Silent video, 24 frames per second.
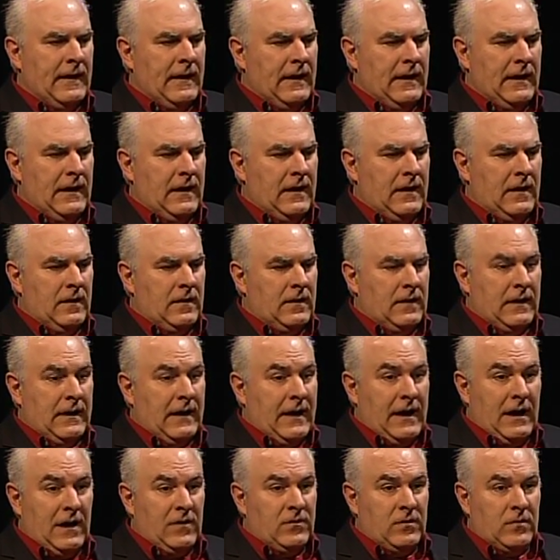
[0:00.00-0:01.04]
And the
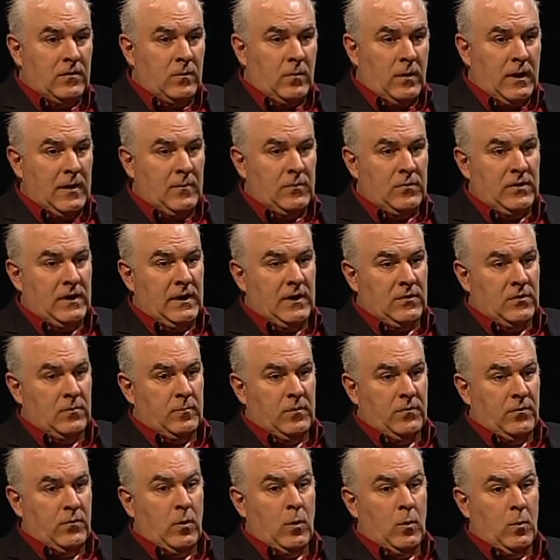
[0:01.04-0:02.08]
guys at the YMCA, says
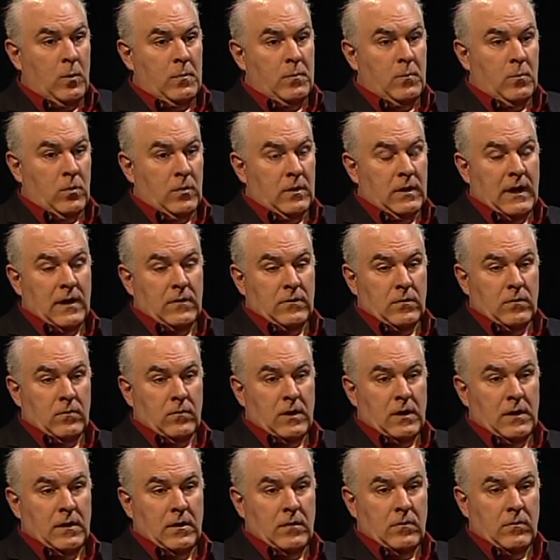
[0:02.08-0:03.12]
before when we're allowed to
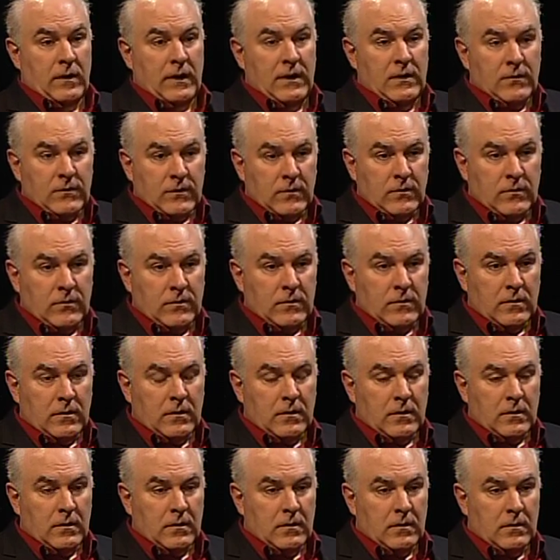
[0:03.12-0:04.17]
run in races,
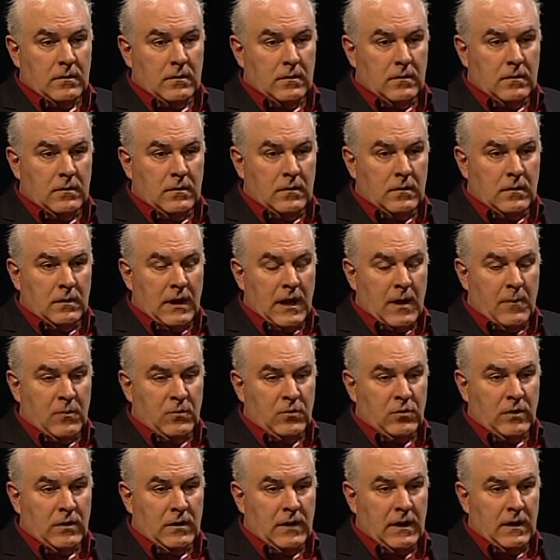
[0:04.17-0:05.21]
uh, the
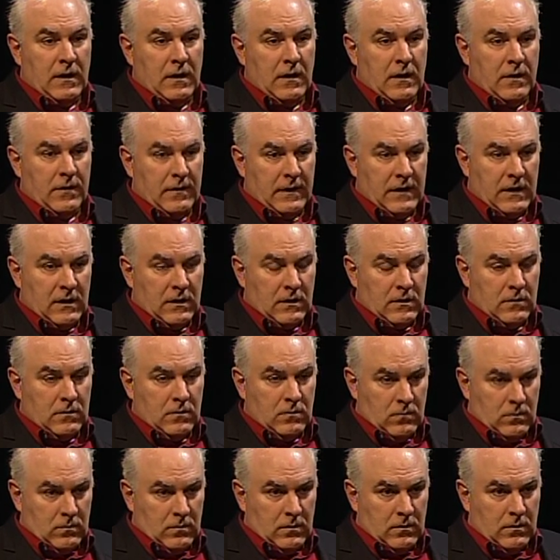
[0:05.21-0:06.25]
Amateur Athletic
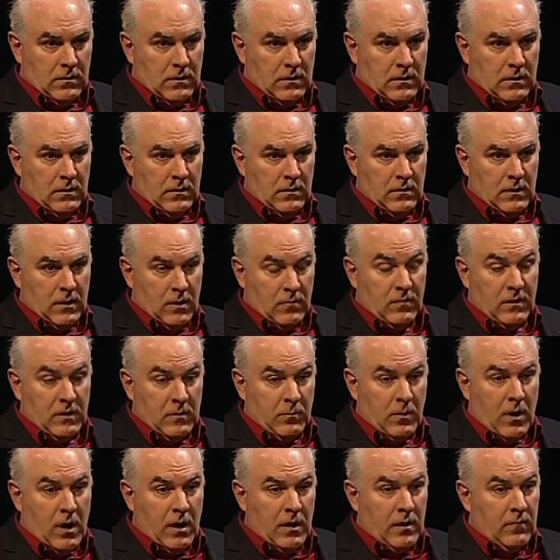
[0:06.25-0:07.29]
Union, the
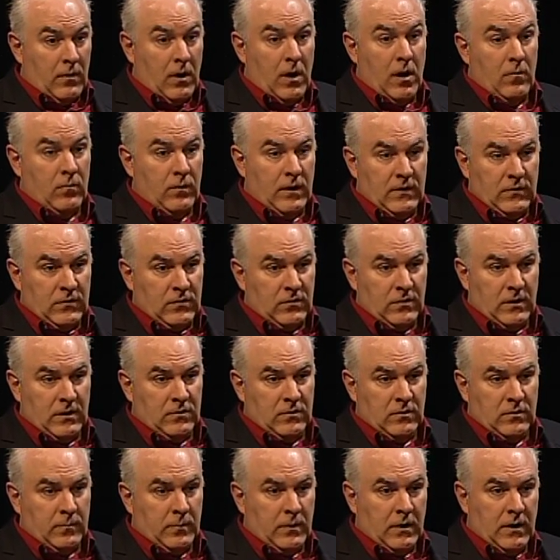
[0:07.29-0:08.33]
governing body of all races, not
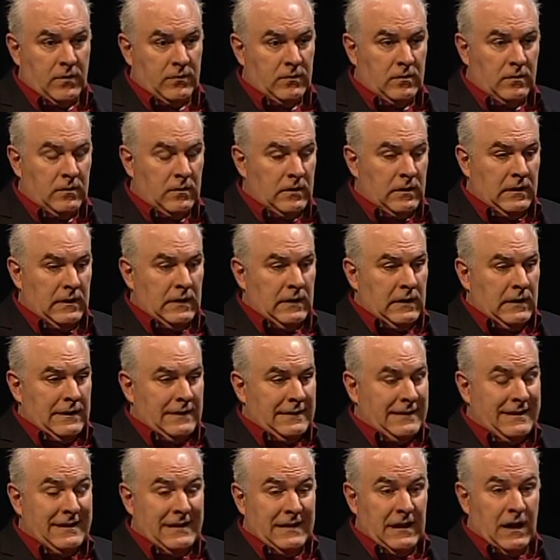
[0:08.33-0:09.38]
just Boston,
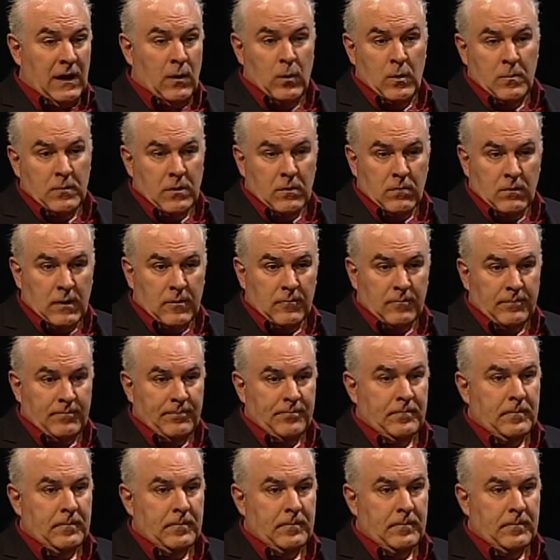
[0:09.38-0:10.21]
didn't allow women to run.